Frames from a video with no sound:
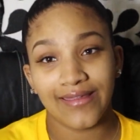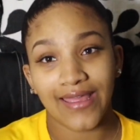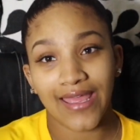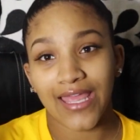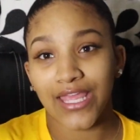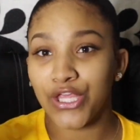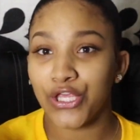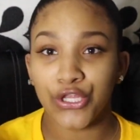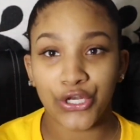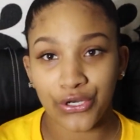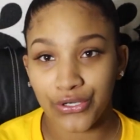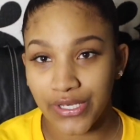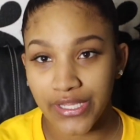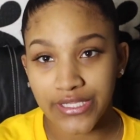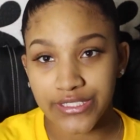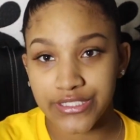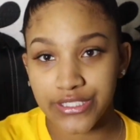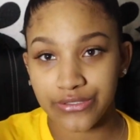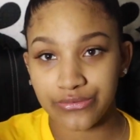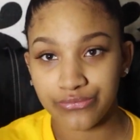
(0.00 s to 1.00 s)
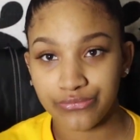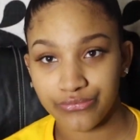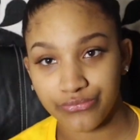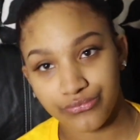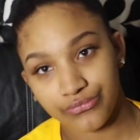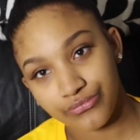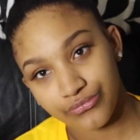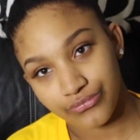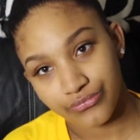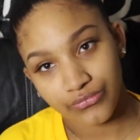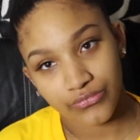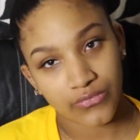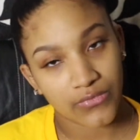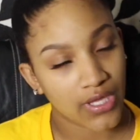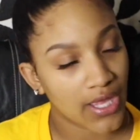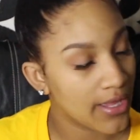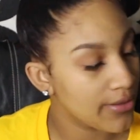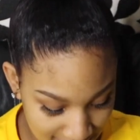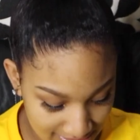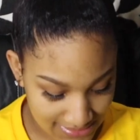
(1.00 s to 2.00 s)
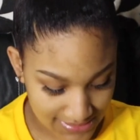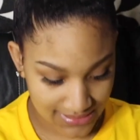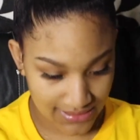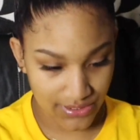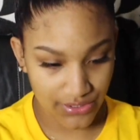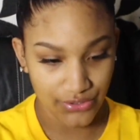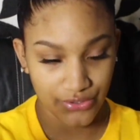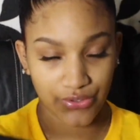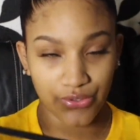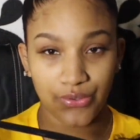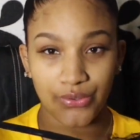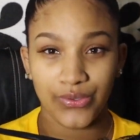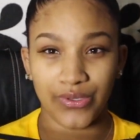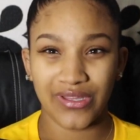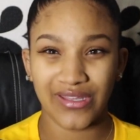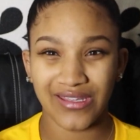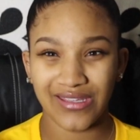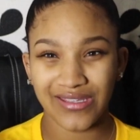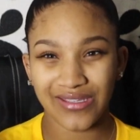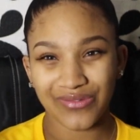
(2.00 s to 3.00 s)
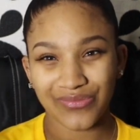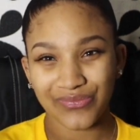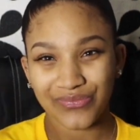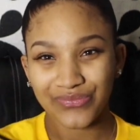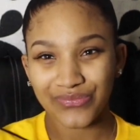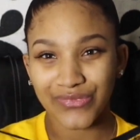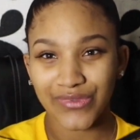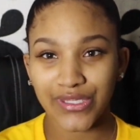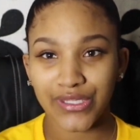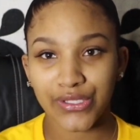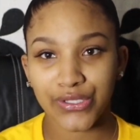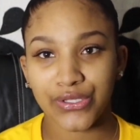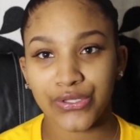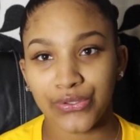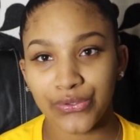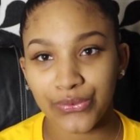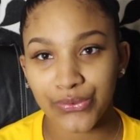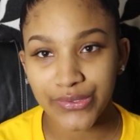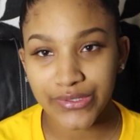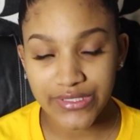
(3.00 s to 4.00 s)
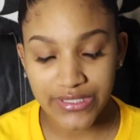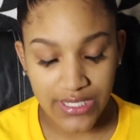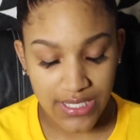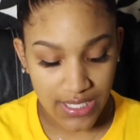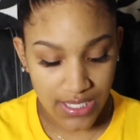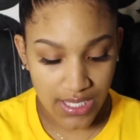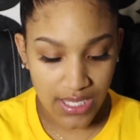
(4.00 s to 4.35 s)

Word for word: and you don't need to. Okay. This little cute